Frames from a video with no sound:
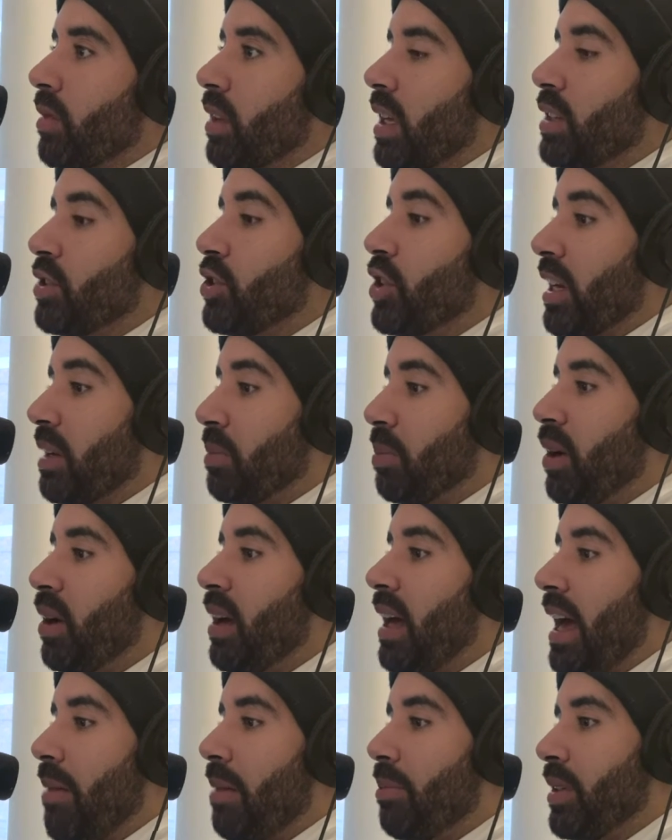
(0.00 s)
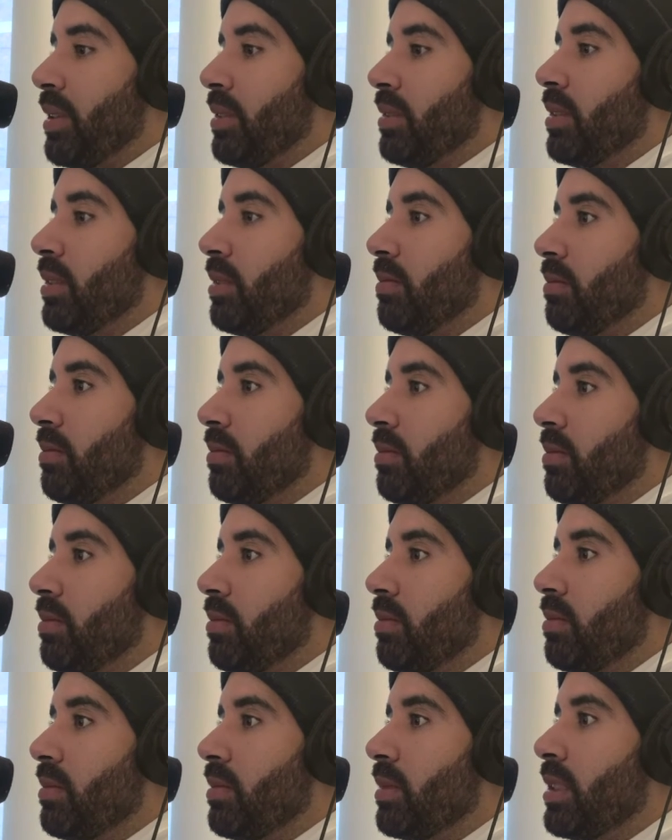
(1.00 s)
and Jake Paul happened.
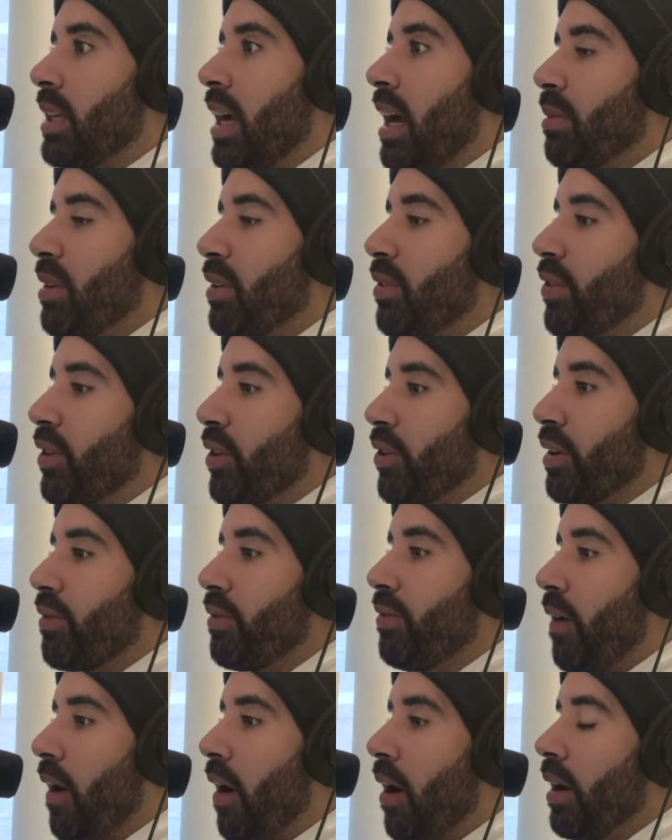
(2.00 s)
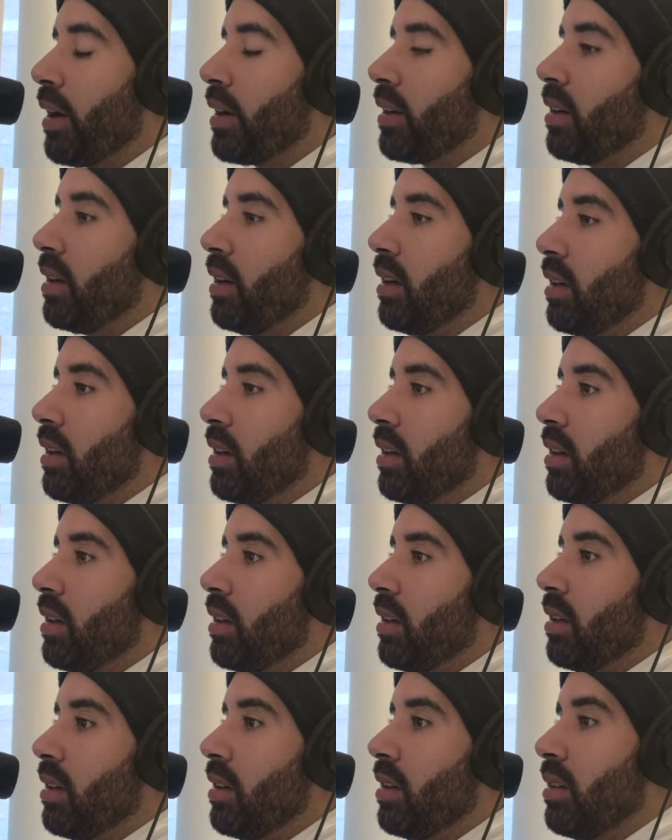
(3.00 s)
Tommy Fury fought
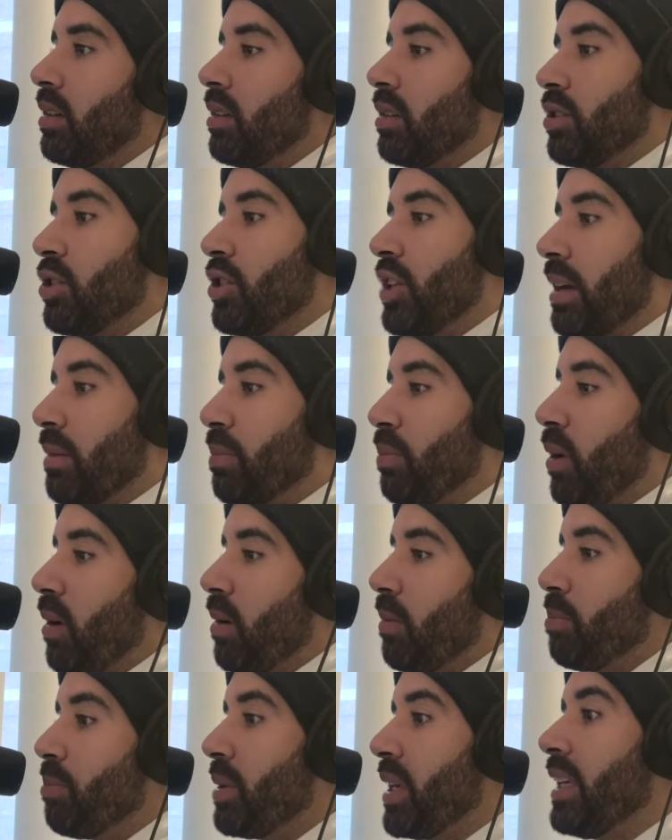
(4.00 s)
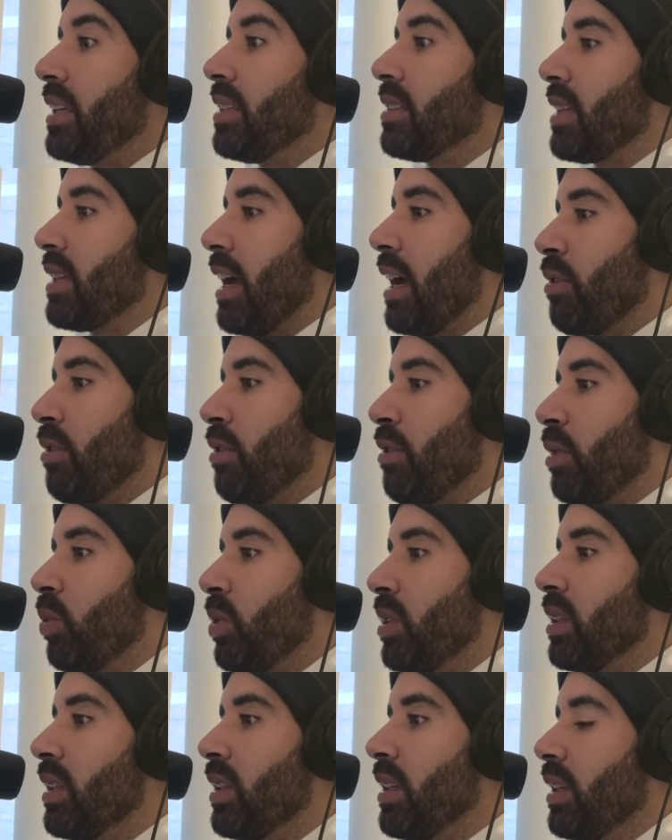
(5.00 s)
Jake Paul beat Tyron
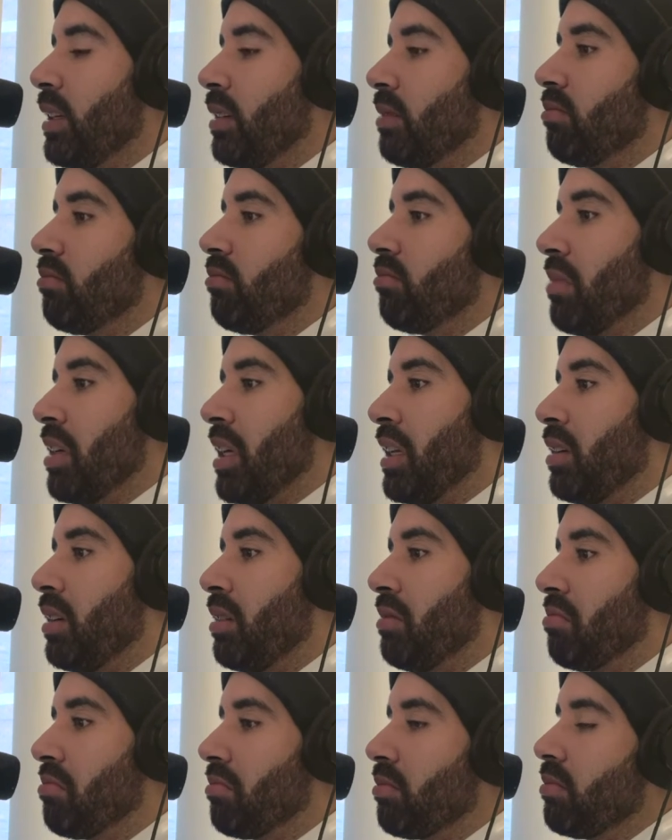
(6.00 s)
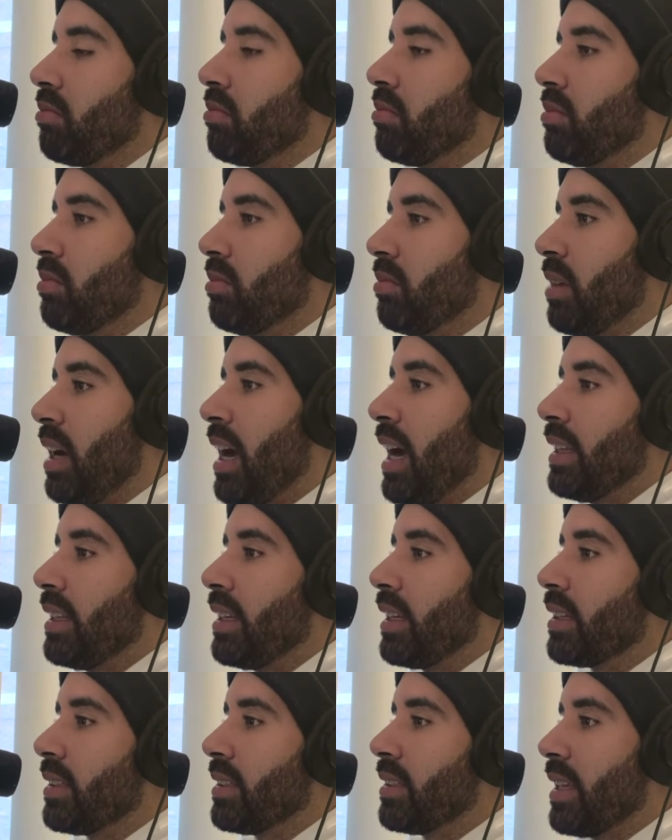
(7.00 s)
Woodley in a
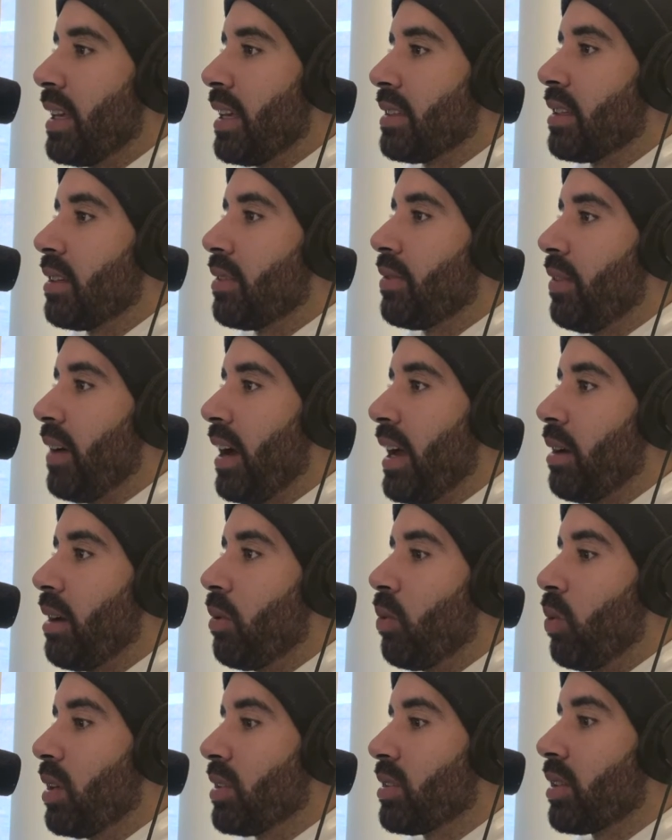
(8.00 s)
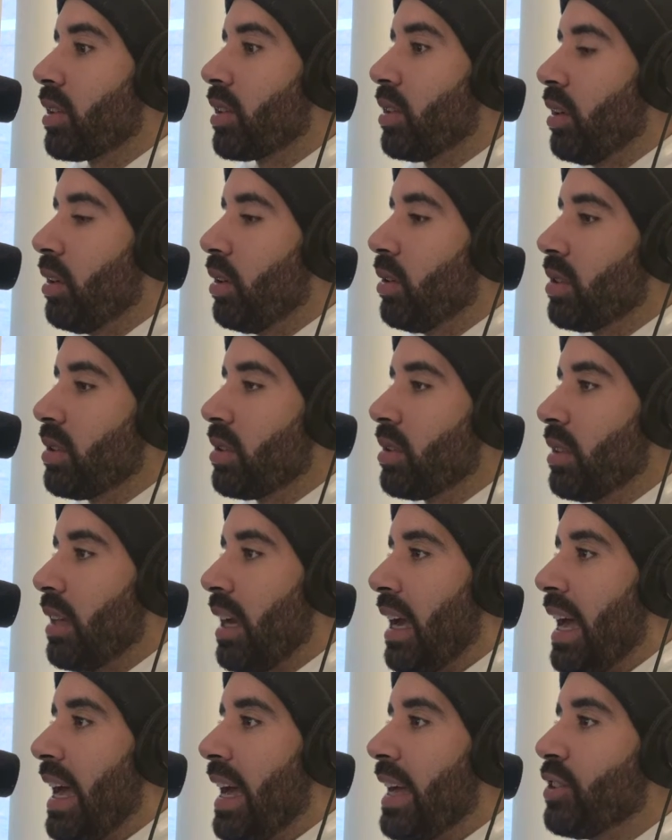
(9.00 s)
hotly contested fight. Was it close?
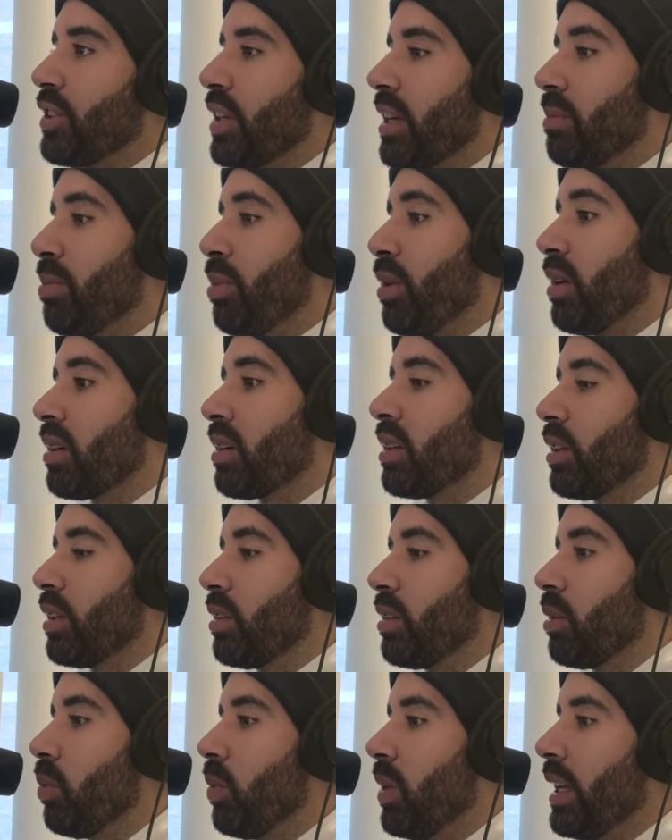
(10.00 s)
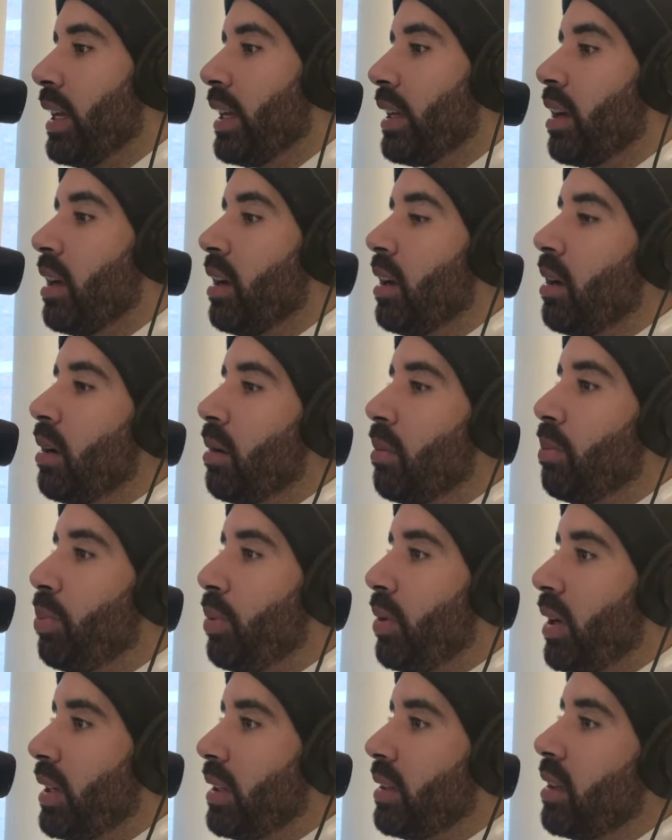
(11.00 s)
I had Jake Paul clearly winning,
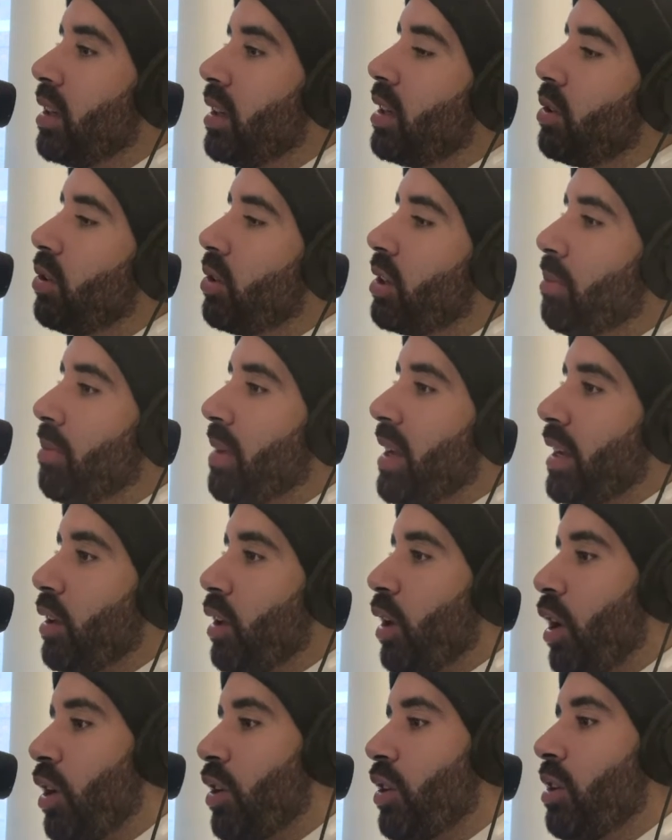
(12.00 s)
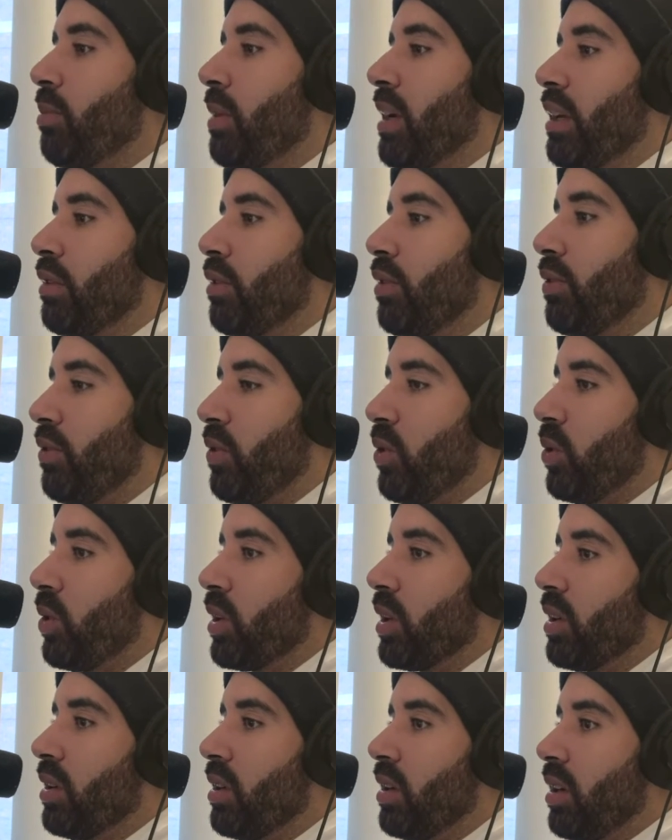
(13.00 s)
but you can make an argument
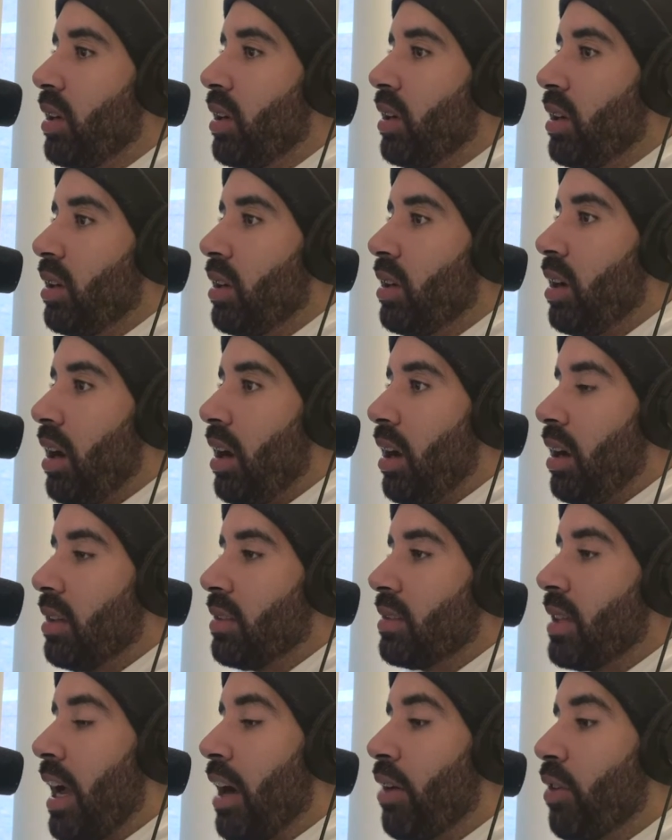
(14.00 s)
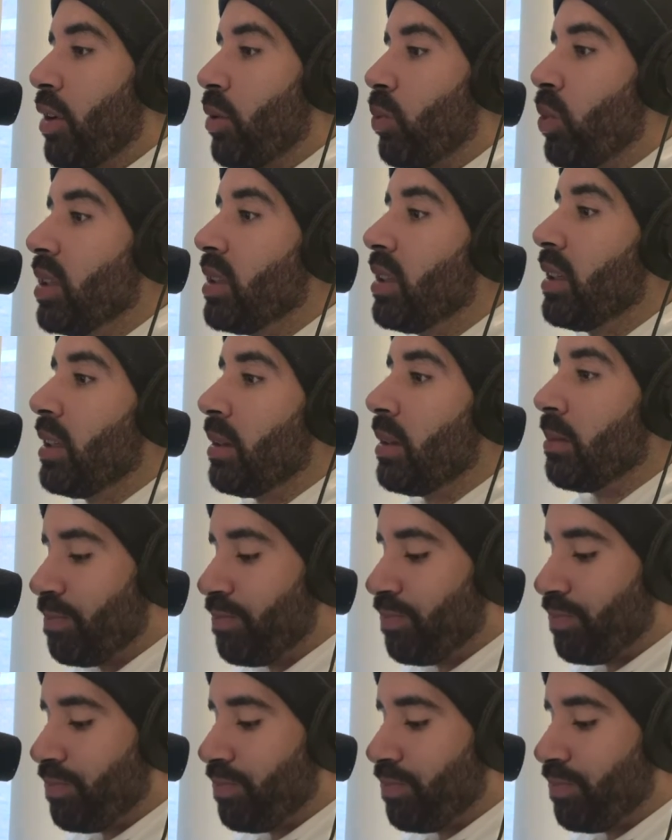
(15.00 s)
for Tyron Woodley.